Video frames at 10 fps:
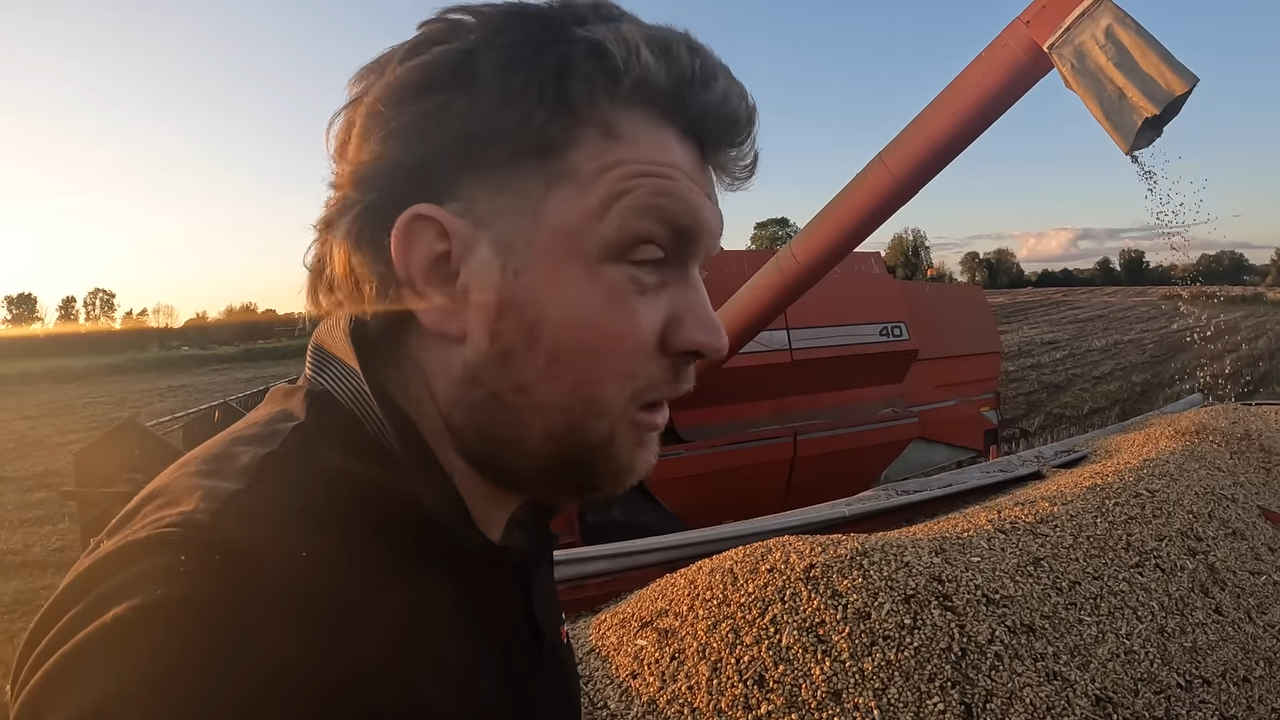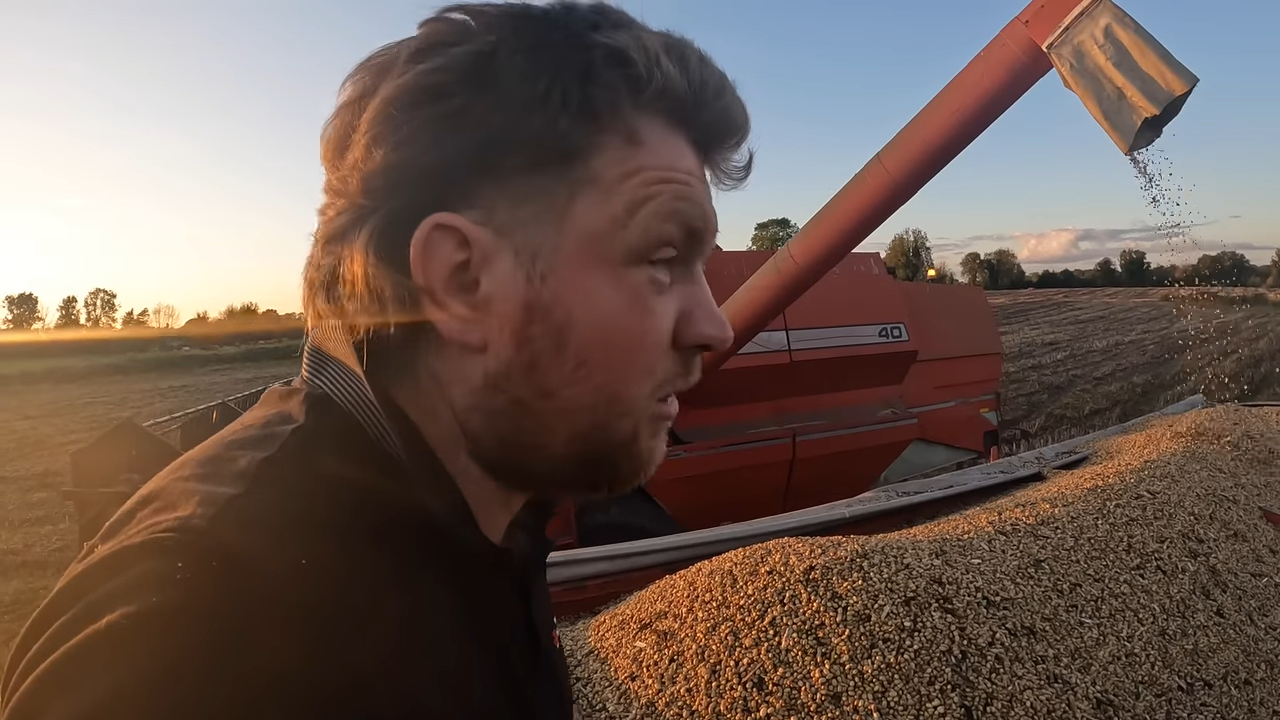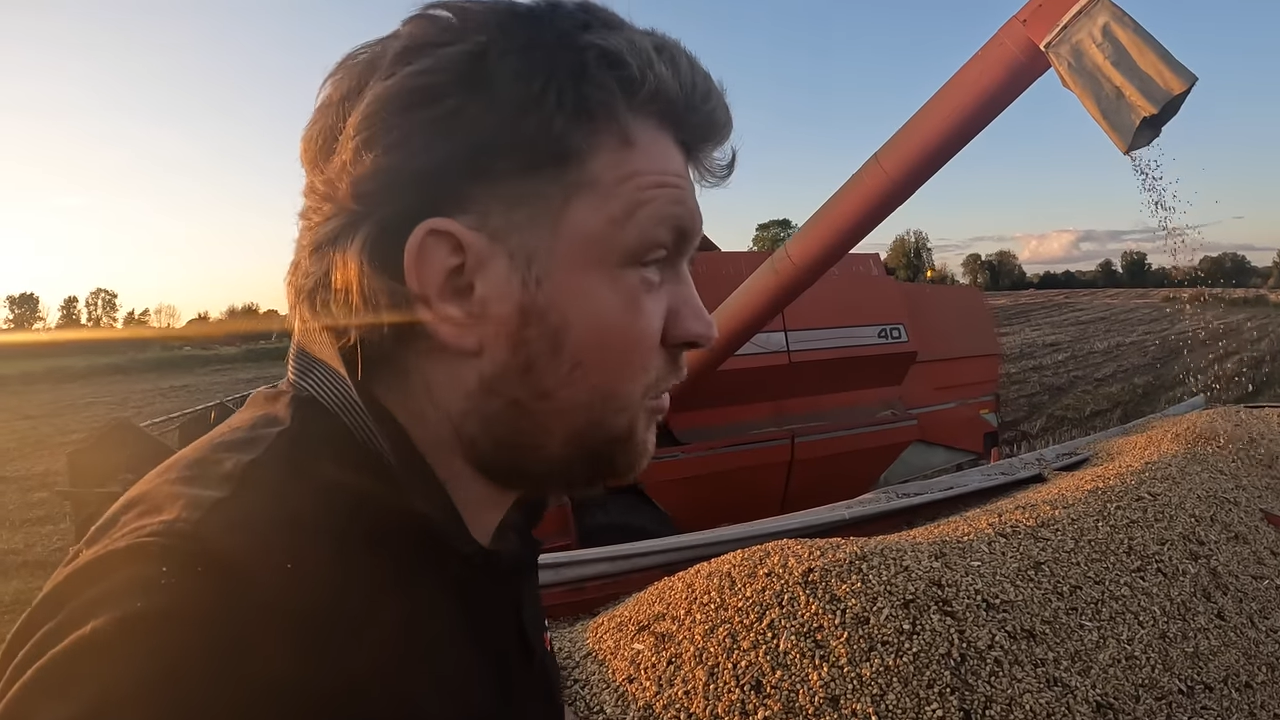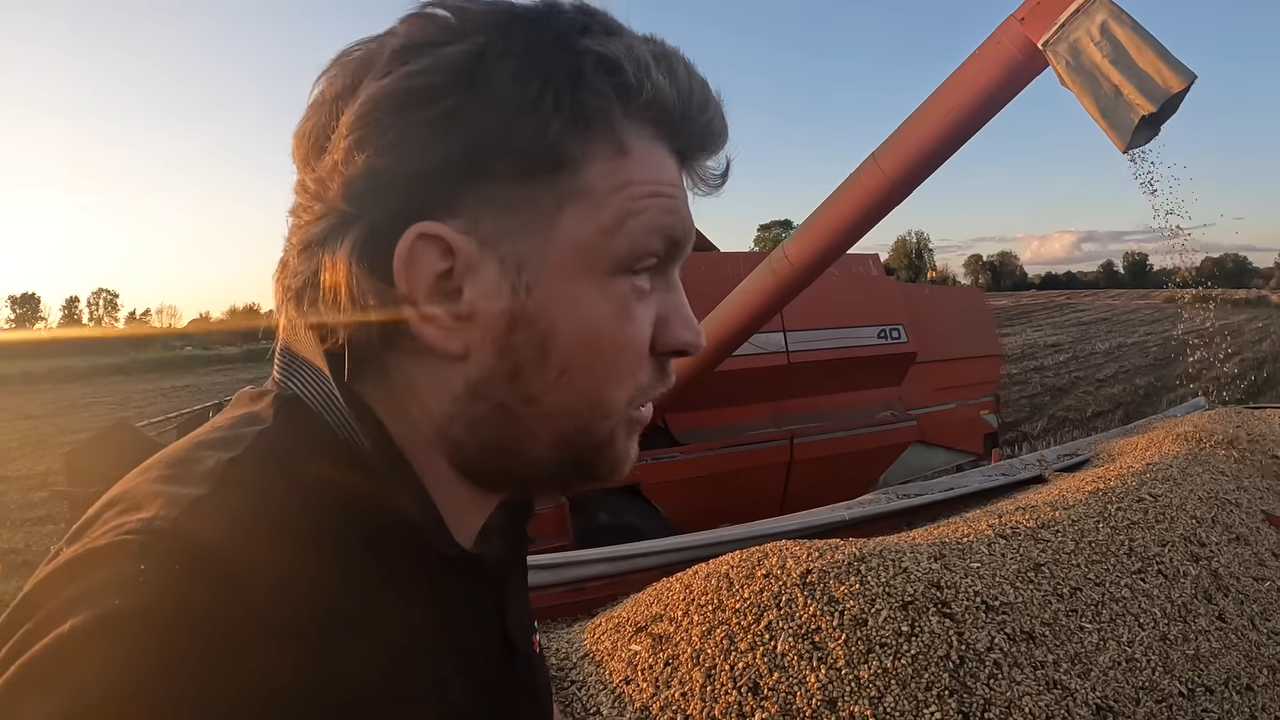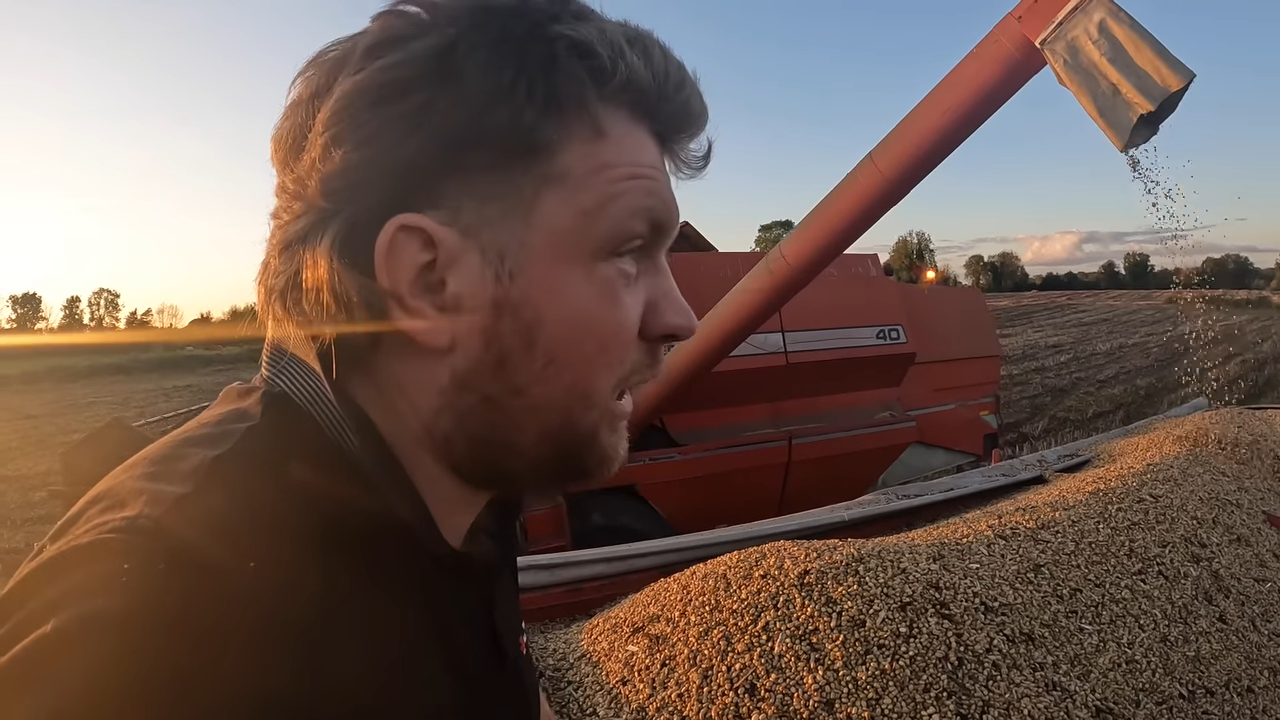The
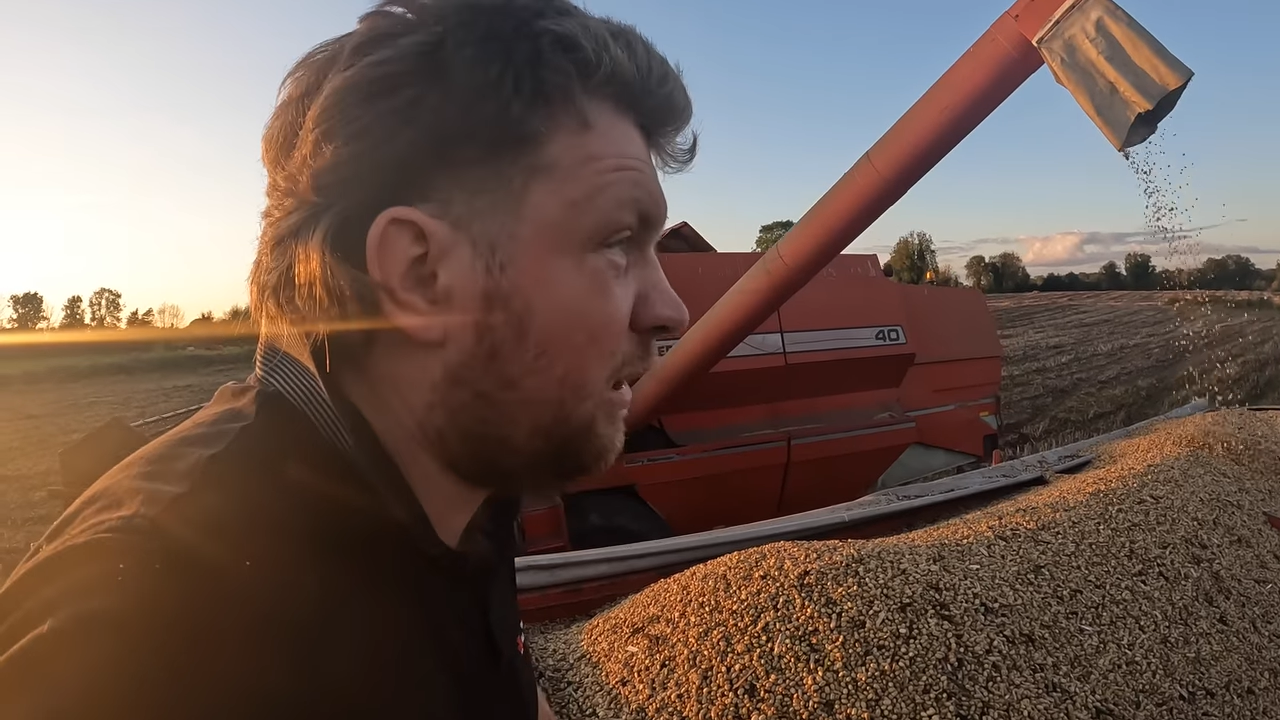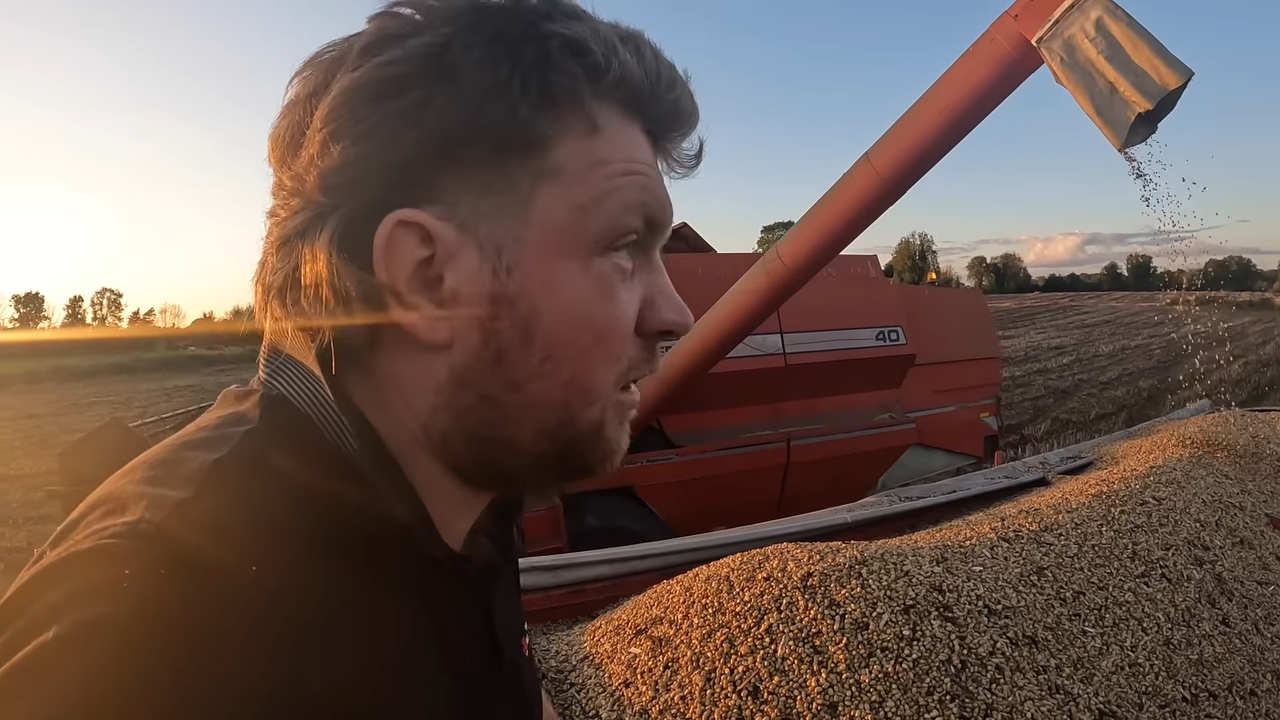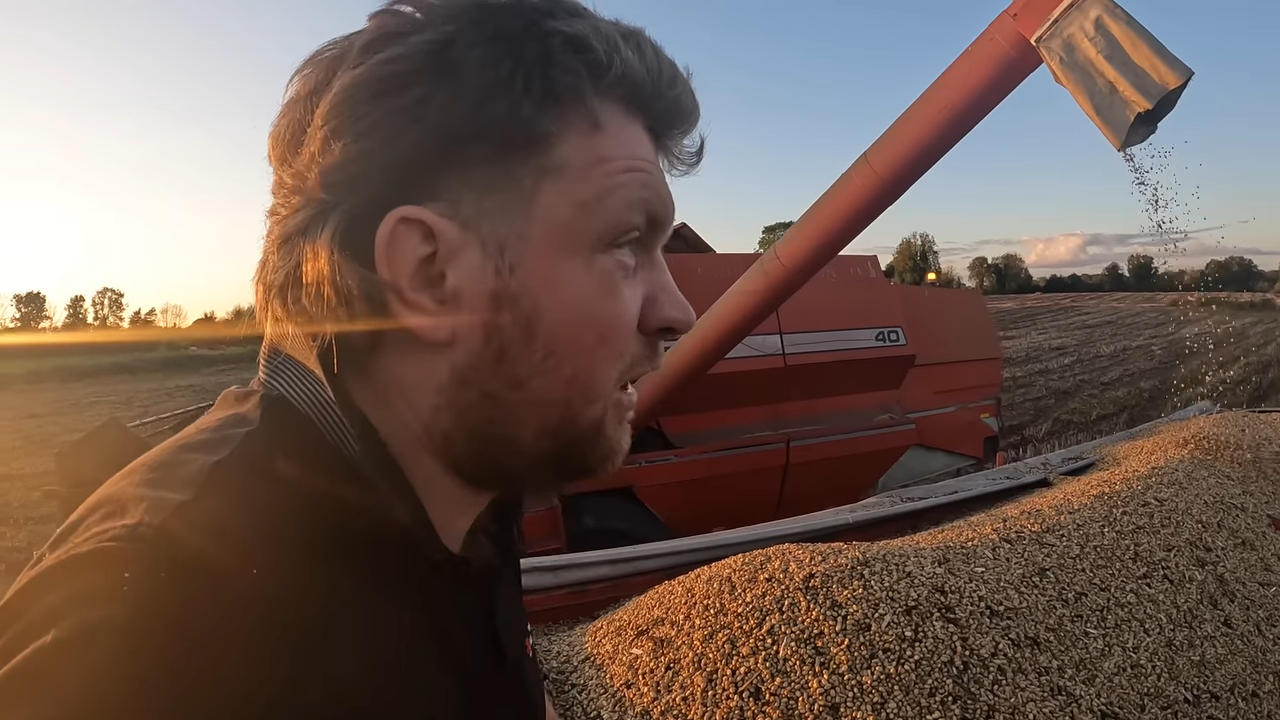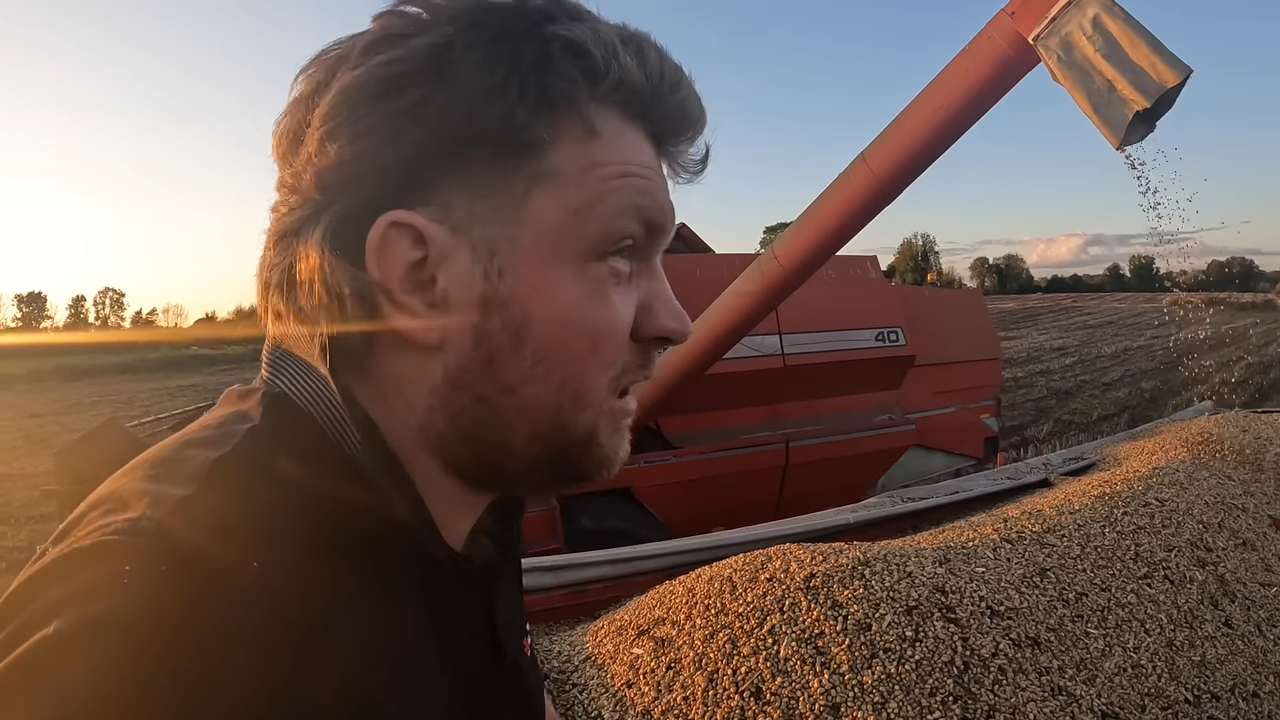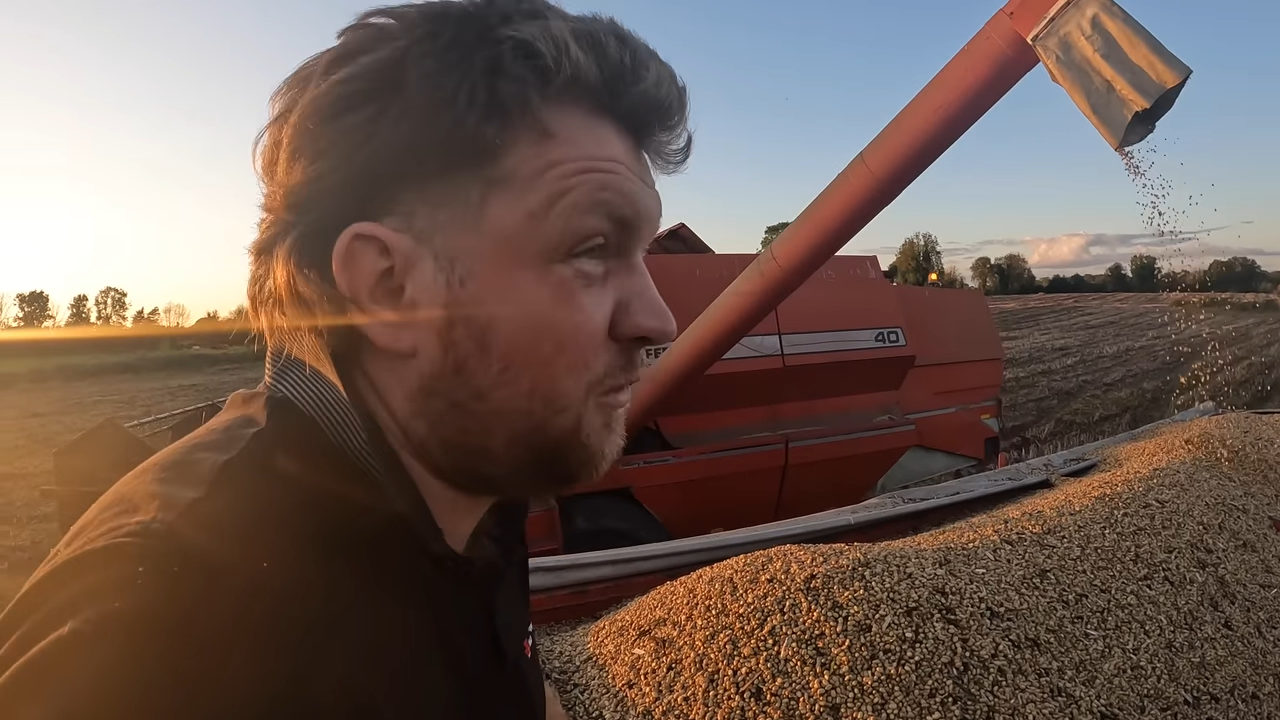other trailer